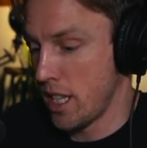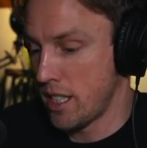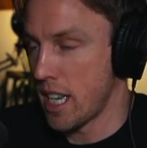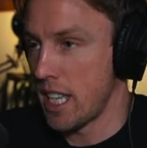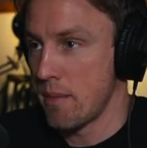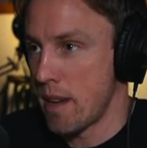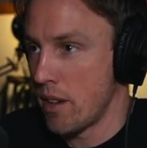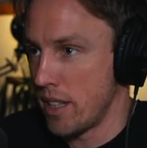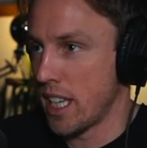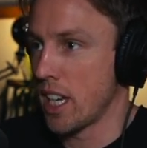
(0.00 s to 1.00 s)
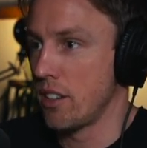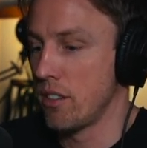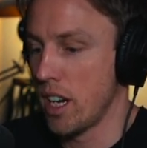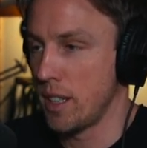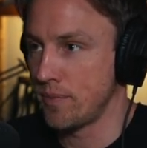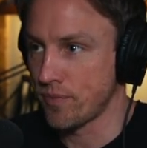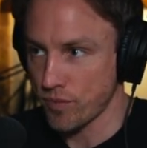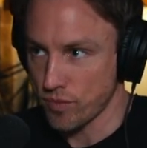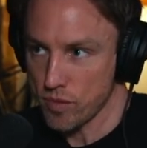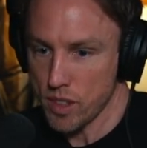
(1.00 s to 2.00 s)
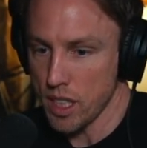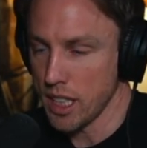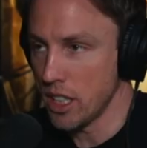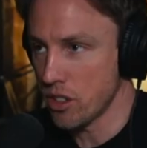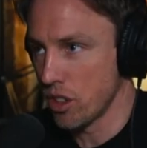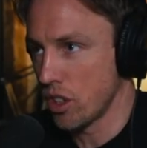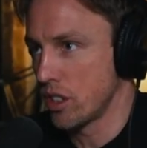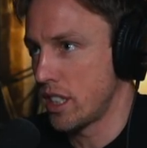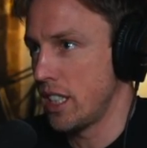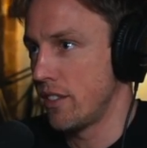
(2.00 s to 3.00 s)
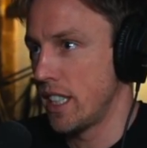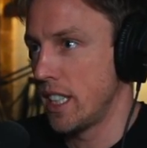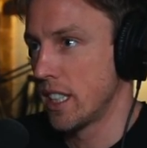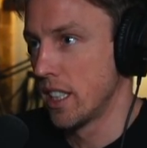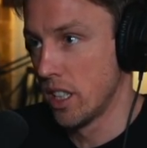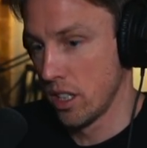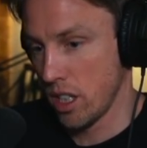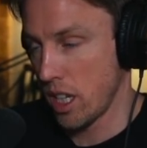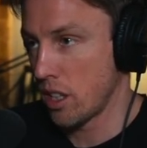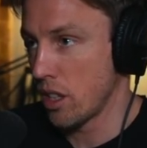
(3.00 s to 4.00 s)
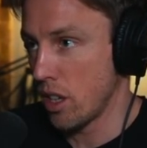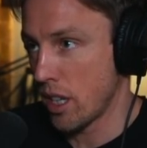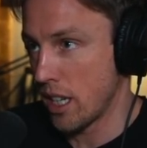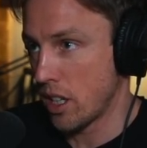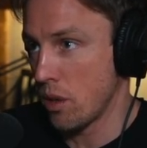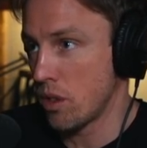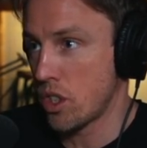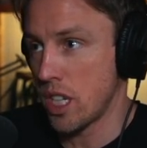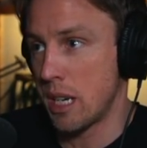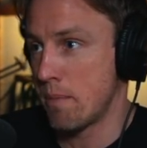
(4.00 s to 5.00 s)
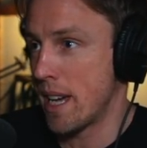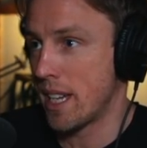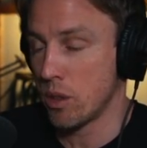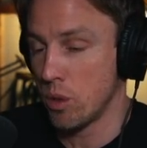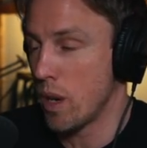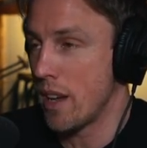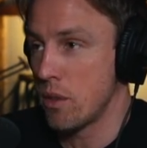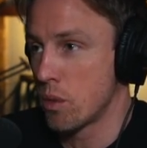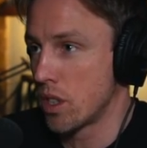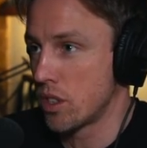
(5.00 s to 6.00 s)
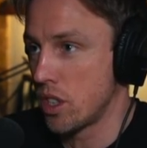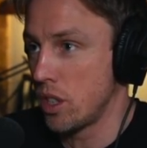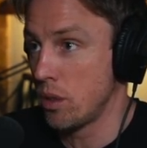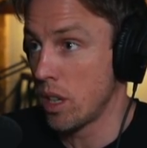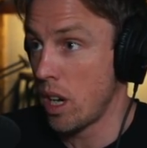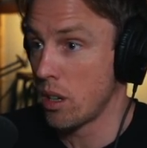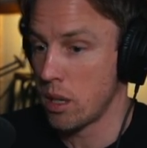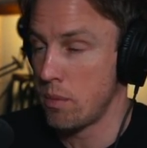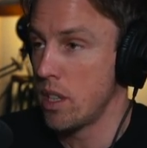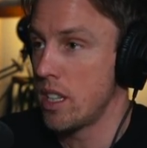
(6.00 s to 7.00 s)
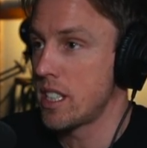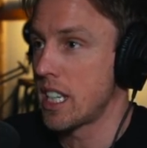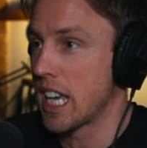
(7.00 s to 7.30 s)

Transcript: They take them out and they go, right, get drunk on TV. Like, okay, go and shit in a bed or whatever you want to do. I'm going to put this in a